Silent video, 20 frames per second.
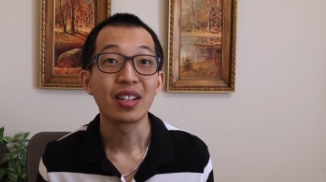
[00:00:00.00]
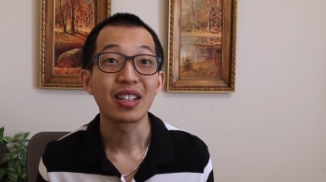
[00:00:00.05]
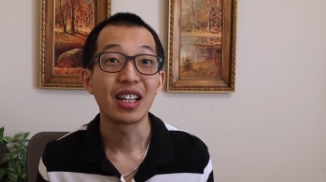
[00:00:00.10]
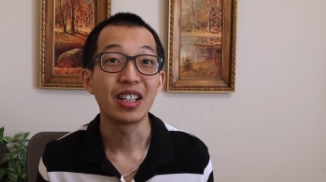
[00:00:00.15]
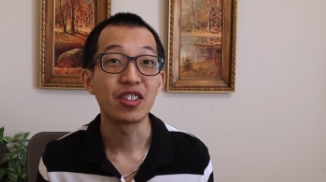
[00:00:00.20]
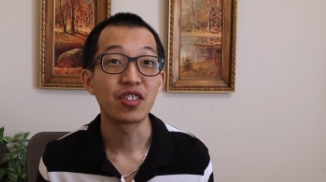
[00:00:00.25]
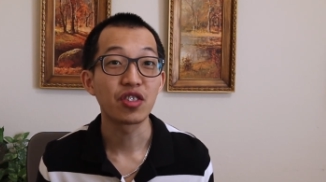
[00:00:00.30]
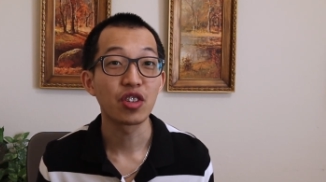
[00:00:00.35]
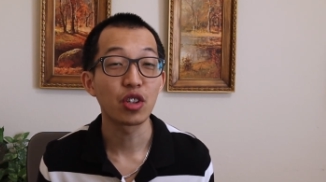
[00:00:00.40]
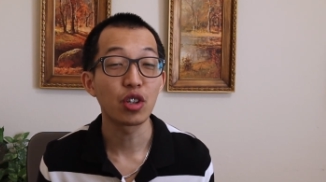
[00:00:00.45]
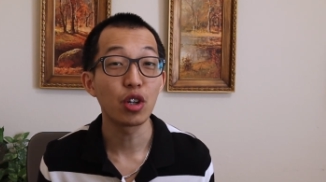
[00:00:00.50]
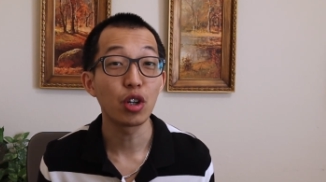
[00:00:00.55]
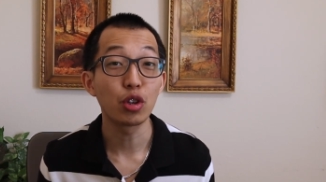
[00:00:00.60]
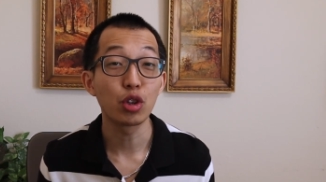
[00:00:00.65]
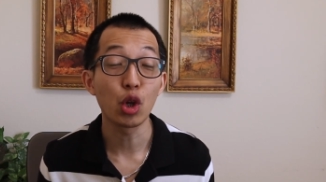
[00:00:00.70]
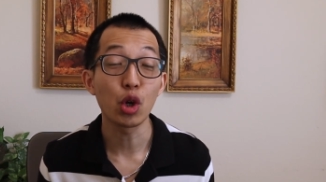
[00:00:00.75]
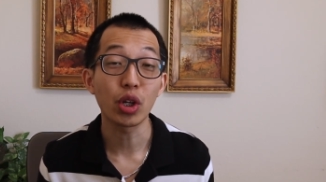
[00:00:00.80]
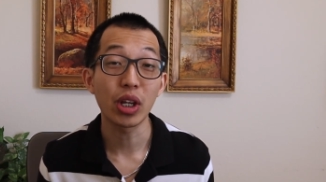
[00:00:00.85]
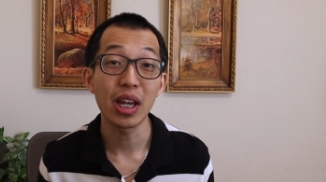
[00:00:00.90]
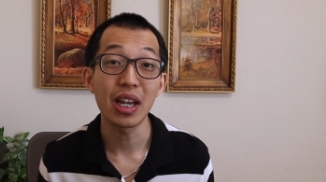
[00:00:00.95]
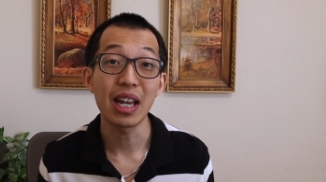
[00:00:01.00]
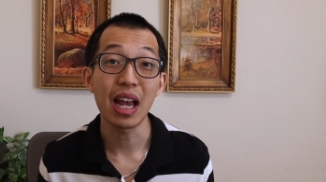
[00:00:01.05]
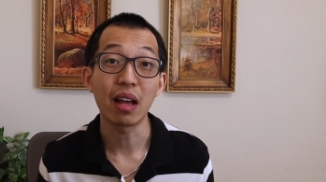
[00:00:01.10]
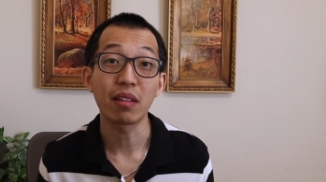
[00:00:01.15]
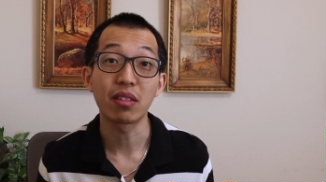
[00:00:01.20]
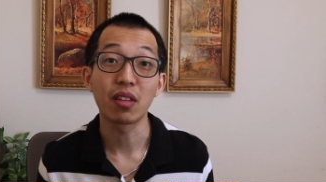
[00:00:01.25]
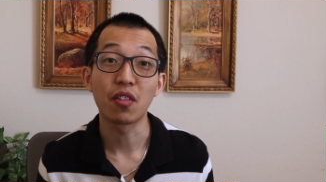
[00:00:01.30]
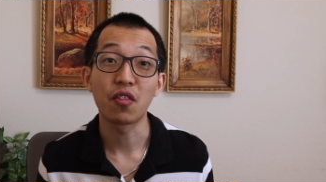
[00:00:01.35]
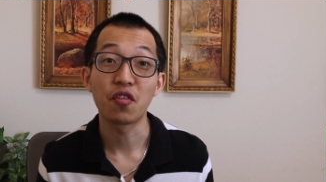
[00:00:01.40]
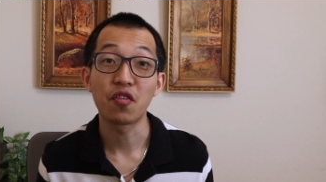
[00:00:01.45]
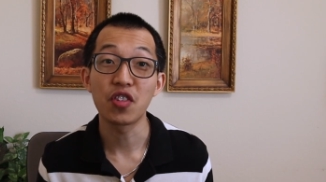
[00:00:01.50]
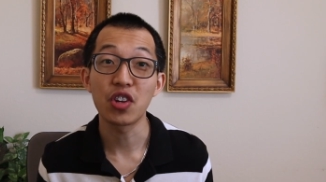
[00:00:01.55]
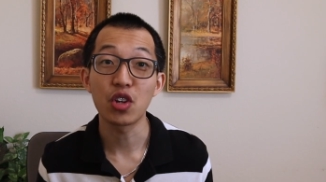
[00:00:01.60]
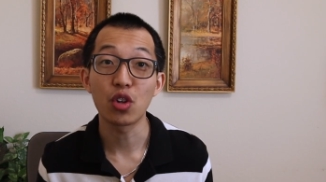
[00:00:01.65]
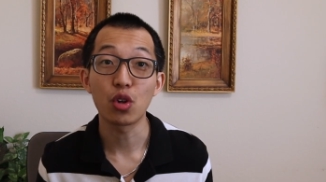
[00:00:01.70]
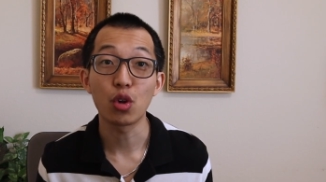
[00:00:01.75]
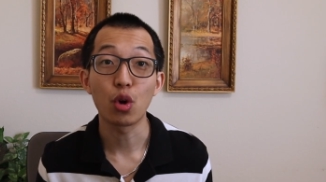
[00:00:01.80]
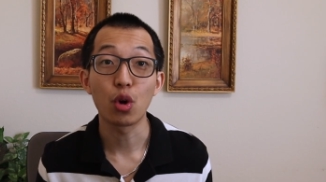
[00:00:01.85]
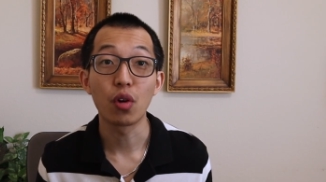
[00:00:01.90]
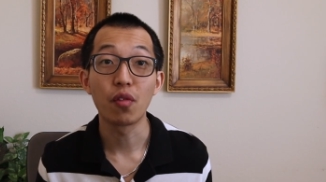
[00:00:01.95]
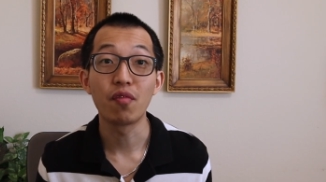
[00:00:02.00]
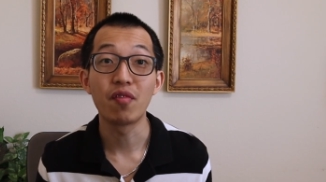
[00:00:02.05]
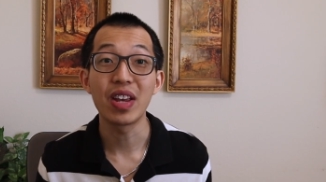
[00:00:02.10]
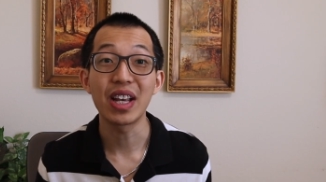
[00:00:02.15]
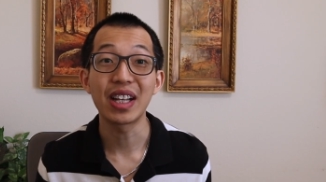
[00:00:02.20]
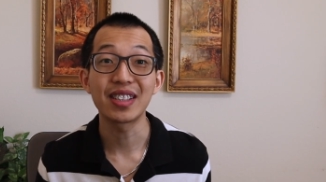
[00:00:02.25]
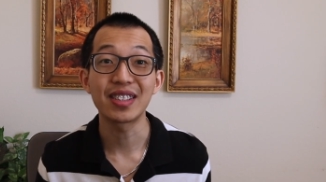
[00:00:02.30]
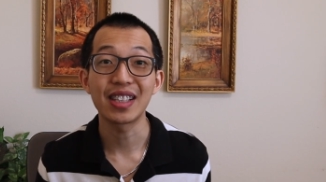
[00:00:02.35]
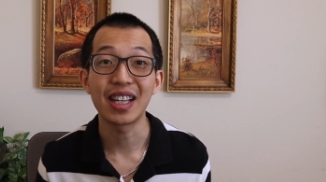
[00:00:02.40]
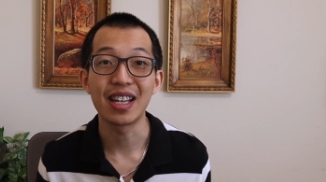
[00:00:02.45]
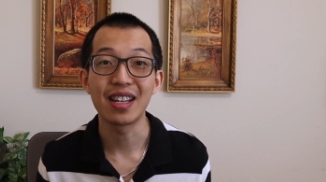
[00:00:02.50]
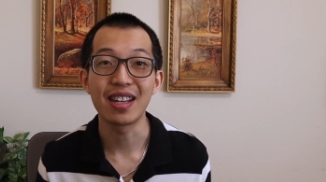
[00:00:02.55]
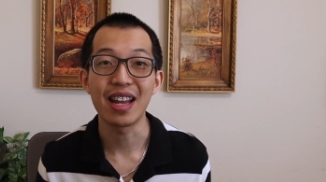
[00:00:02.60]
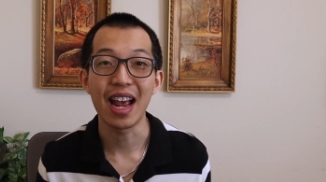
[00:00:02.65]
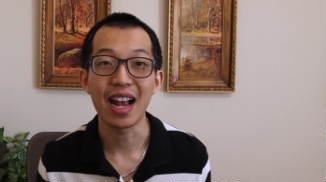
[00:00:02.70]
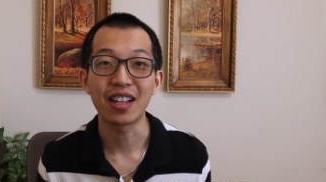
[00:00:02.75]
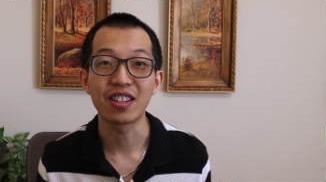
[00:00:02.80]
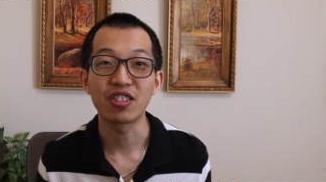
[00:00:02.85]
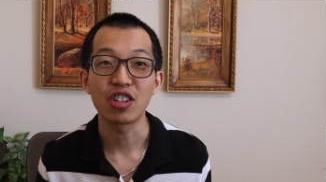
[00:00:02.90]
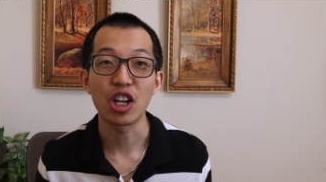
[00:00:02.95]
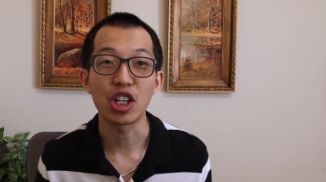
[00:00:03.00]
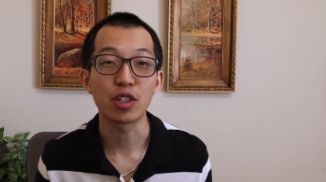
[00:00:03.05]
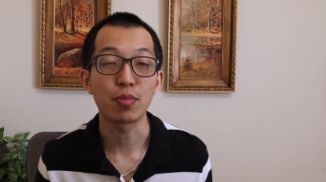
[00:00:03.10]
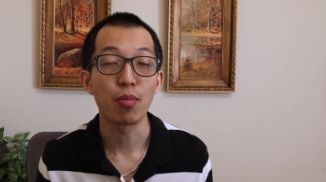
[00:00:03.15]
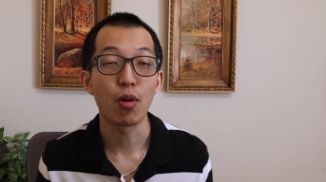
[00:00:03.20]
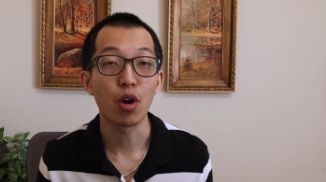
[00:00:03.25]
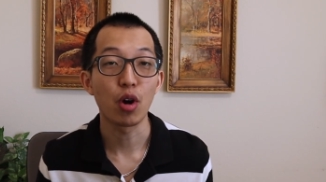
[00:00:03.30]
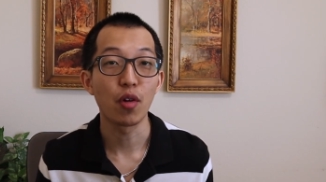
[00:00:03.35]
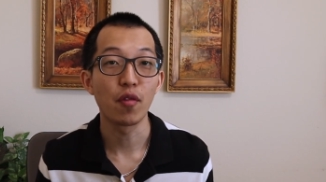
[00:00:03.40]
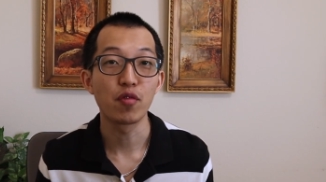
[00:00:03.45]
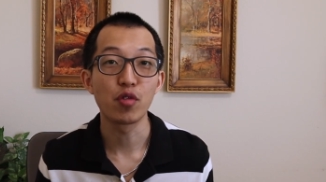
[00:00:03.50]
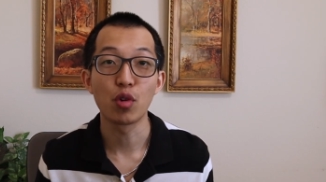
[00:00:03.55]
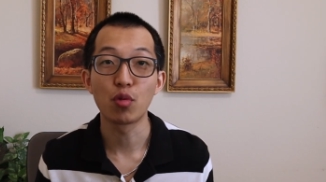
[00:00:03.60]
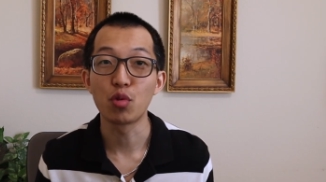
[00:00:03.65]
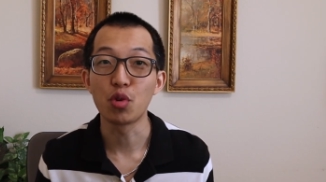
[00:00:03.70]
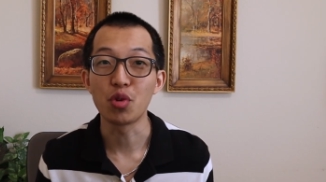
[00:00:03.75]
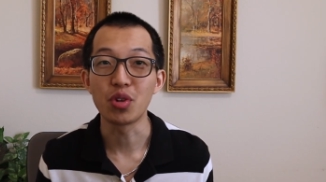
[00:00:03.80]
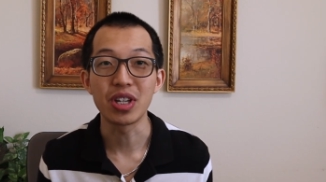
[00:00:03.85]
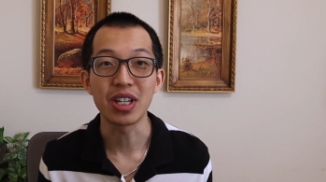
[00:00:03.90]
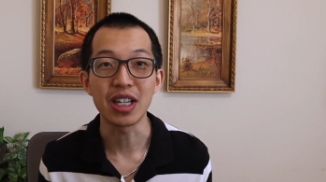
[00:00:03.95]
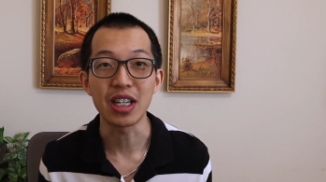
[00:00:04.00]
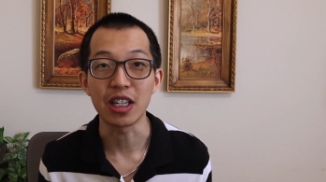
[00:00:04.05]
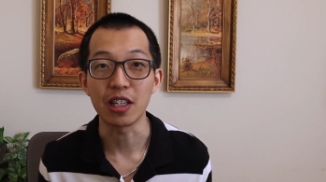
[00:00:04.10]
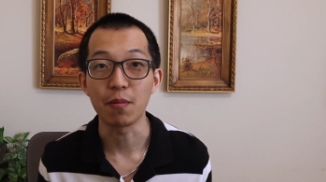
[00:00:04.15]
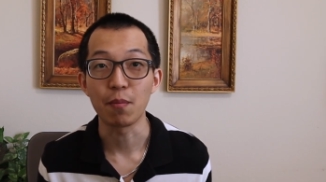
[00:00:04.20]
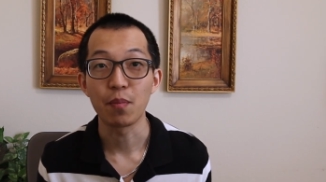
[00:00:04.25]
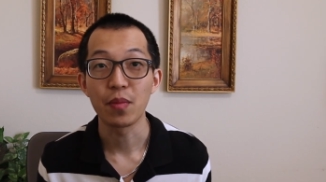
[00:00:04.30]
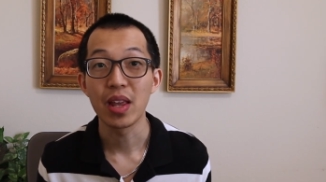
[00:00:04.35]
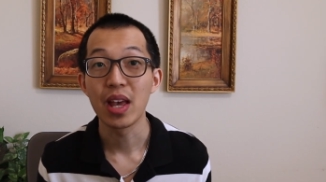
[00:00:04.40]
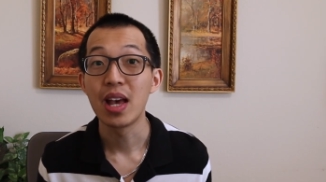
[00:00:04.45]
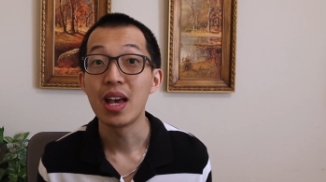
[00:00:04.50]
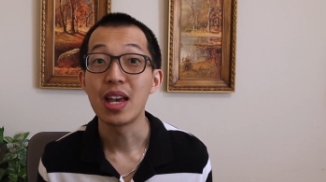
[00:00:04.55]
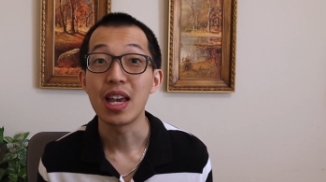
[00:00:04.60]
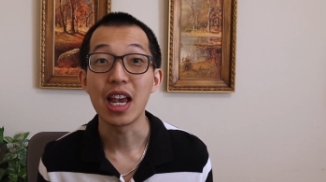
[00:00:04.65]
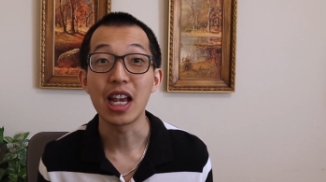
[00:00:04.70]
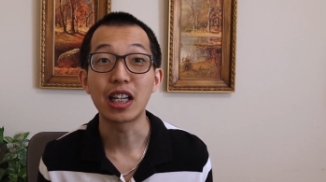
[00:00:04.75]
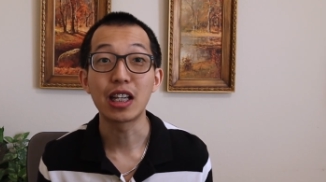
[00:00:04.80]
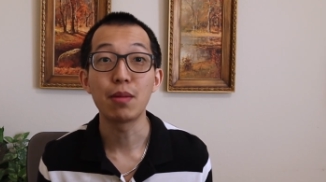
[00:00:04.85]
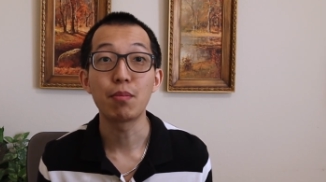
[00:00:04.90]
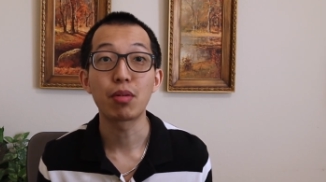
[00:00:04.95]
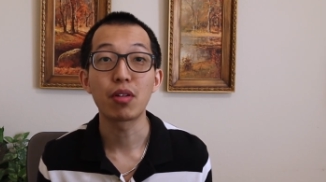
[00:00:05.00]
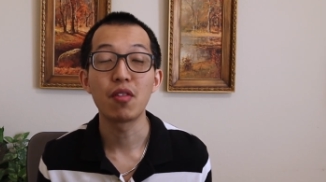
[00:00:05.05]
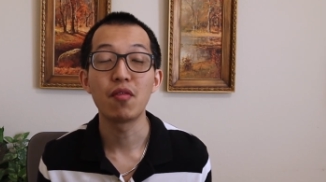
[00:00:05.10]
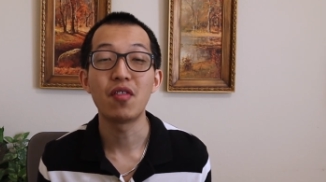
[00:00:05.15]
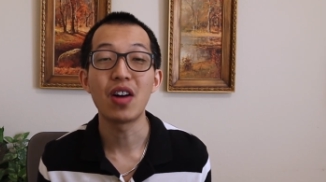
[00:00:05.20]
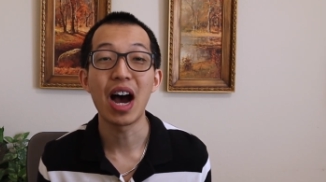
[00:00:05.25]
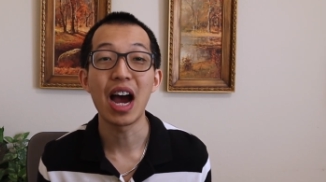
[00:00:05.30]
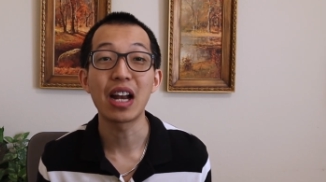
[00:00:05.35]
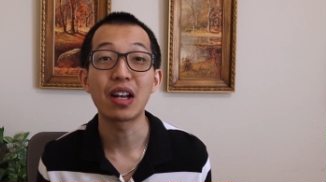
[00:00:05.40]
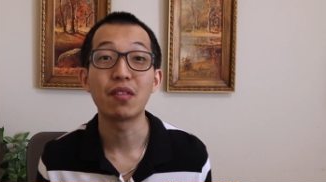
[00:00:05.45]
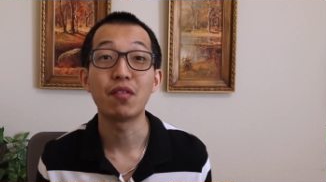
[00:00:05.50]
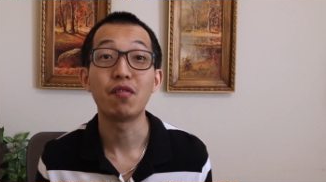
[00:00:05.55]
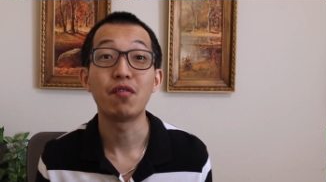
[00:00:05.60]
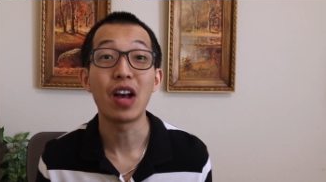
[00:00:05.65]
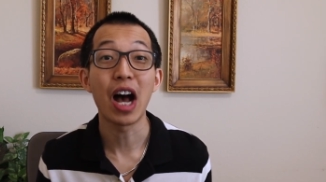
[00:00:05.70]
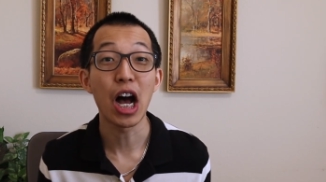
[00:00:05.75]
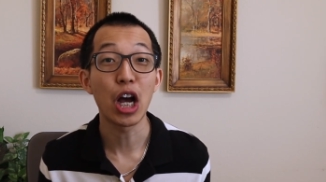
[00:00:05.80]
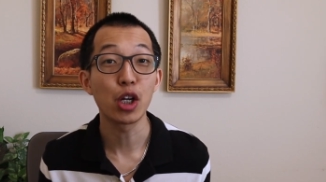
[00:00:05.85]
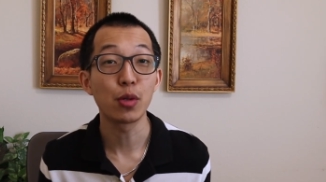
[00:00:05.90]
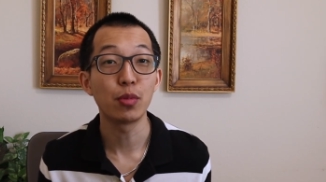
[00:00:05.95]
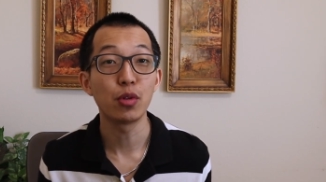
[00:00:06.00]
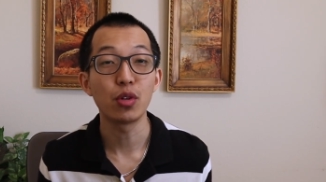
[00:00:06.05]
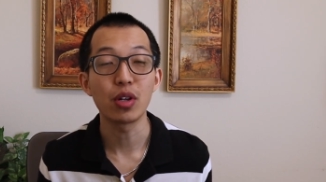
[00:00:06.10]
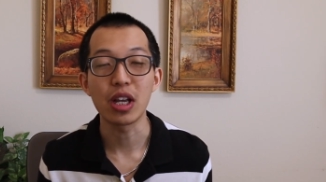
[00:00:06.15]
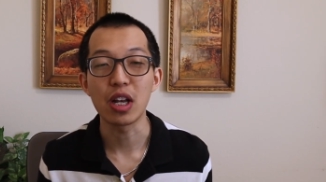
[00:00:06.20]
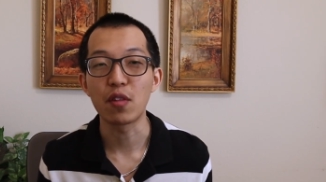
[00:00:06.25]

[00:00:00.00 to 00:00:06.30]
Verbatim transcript: consider looking at the FEAR or VIX index as part of your routine. It can provide valuable